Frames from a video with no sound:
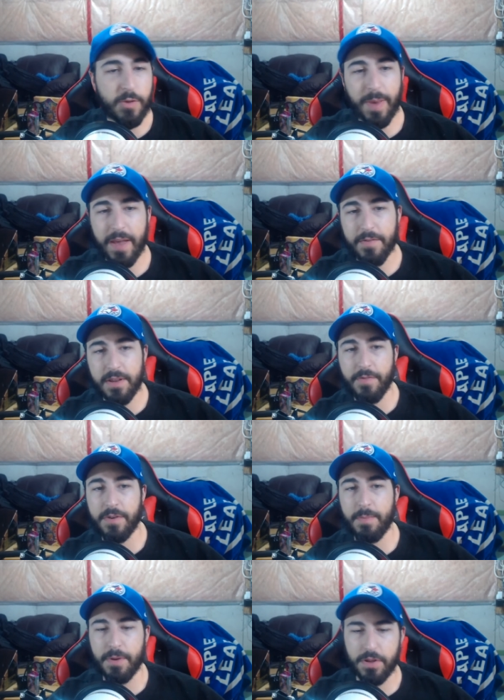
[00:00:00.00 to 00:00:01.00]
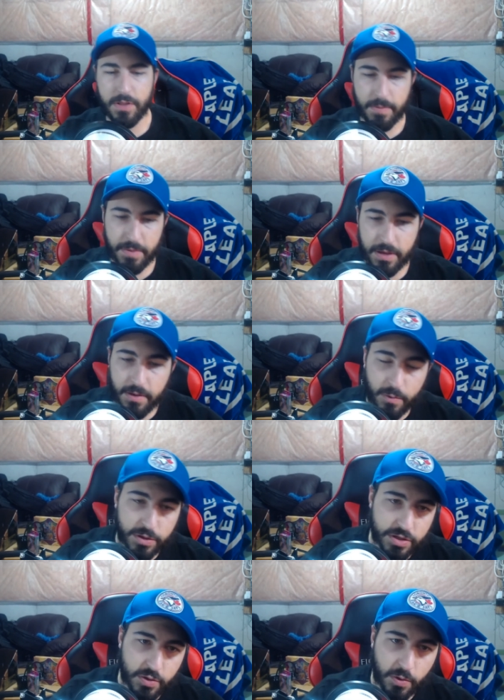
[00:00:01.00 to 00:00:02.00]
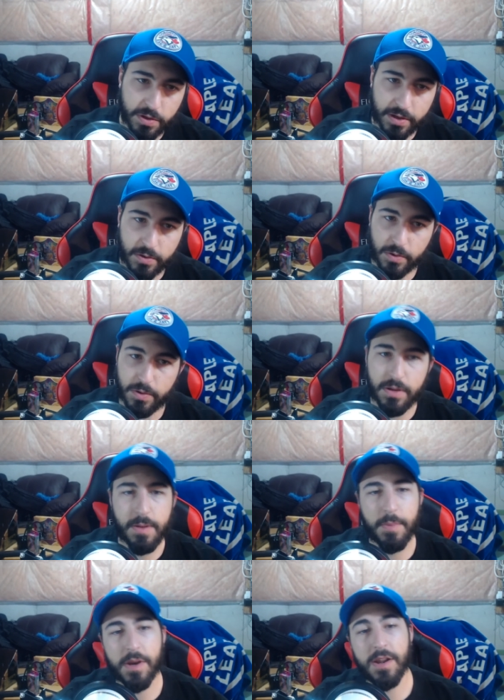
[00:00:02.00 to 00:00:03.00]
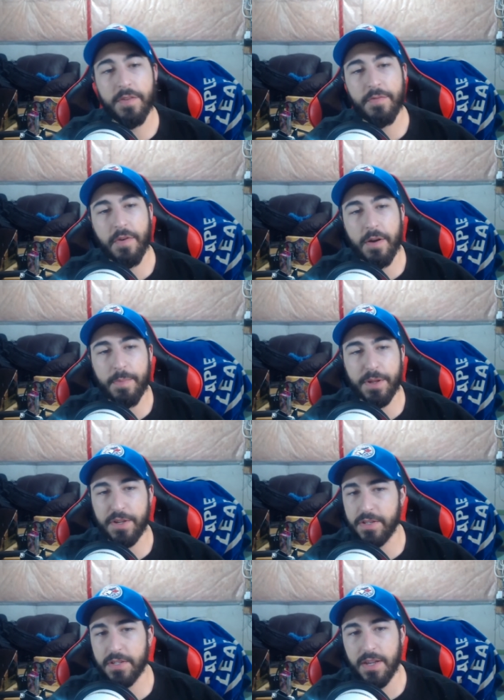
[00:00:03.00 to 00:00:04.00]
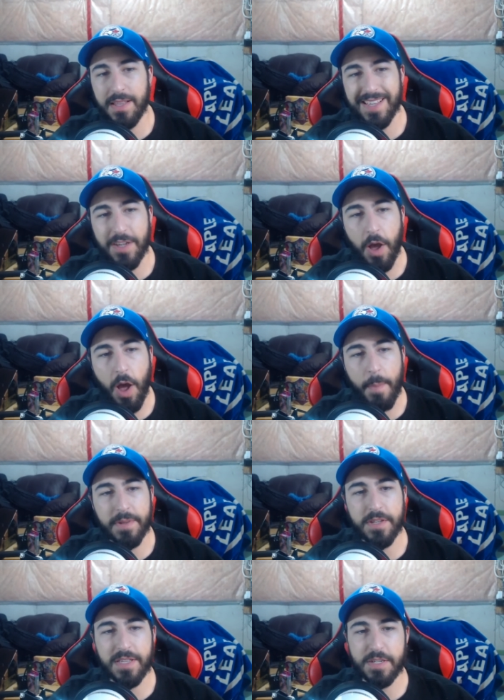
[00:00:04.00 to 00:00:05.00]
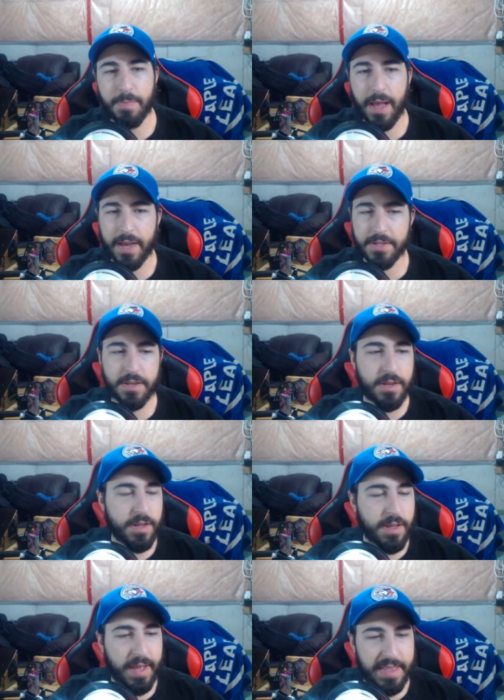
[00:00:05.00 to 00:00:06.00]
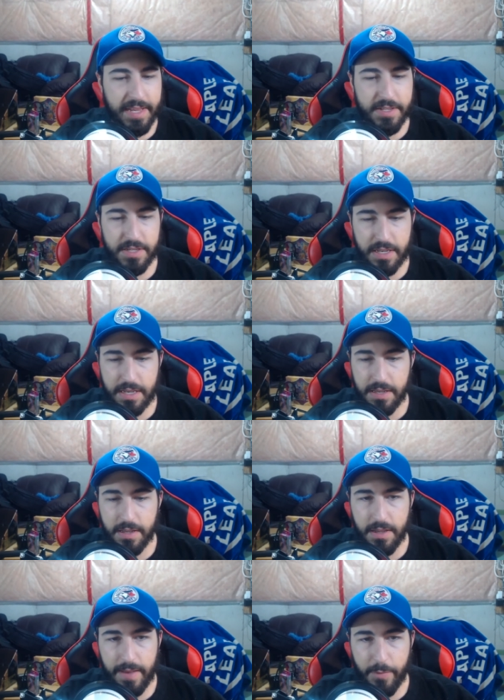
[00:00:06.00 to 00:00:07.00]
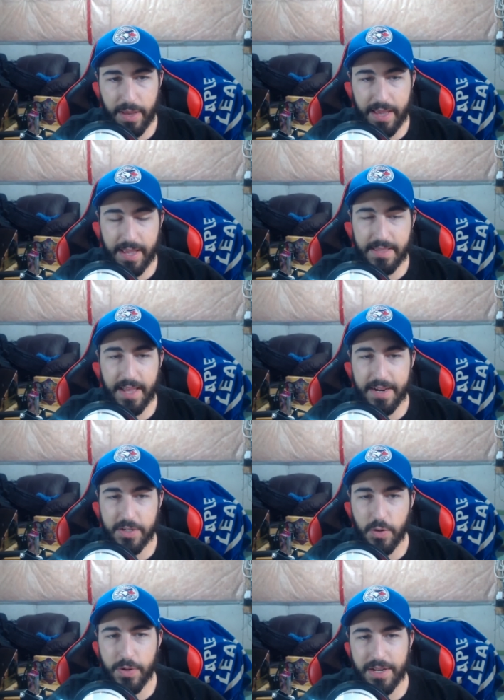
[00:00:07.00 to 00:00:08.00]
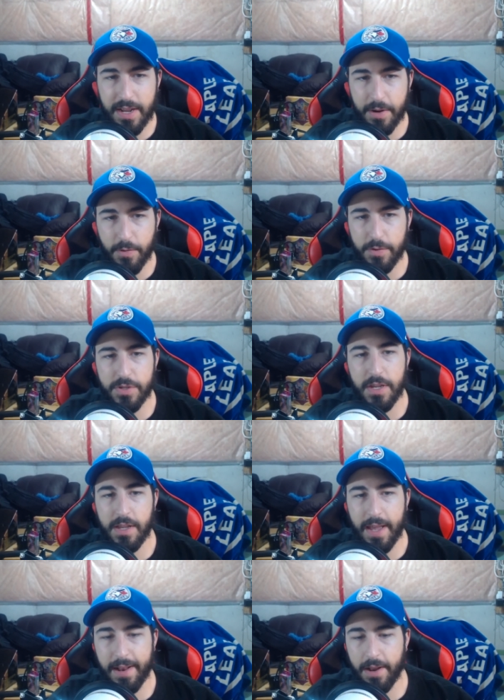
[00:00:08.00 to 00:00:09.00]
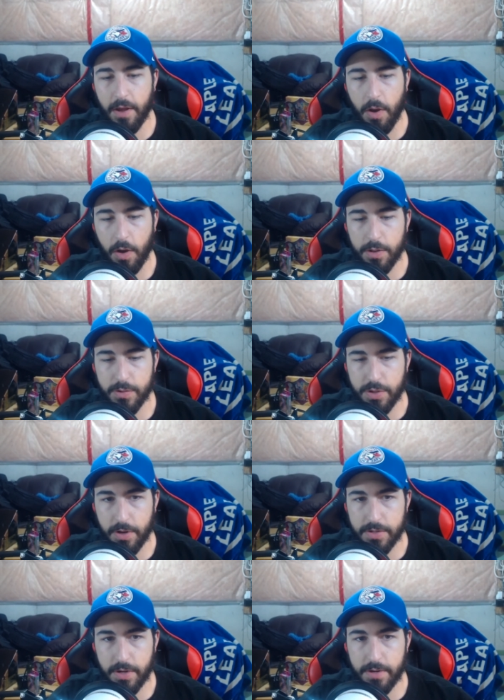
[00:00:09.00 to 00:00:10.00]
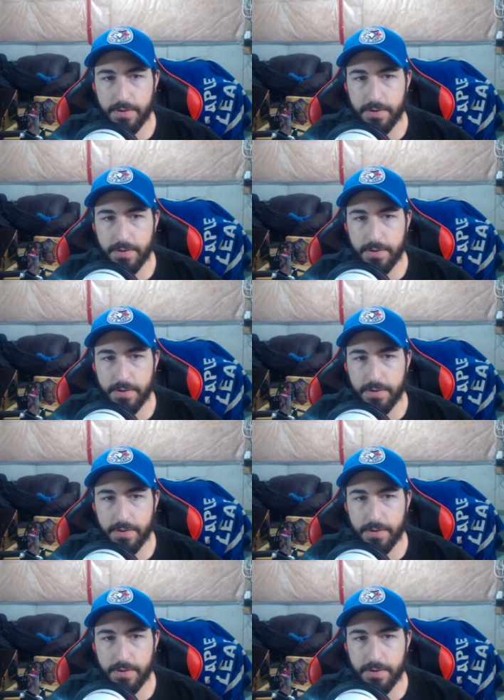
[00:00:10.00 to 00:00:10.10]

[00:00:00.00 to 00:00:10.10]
may have a different opinion than me, which is totally cool. But enough of our opinions. Let's hop into these packs and let's see if we can get that Exodia Necros and Holo Charizard.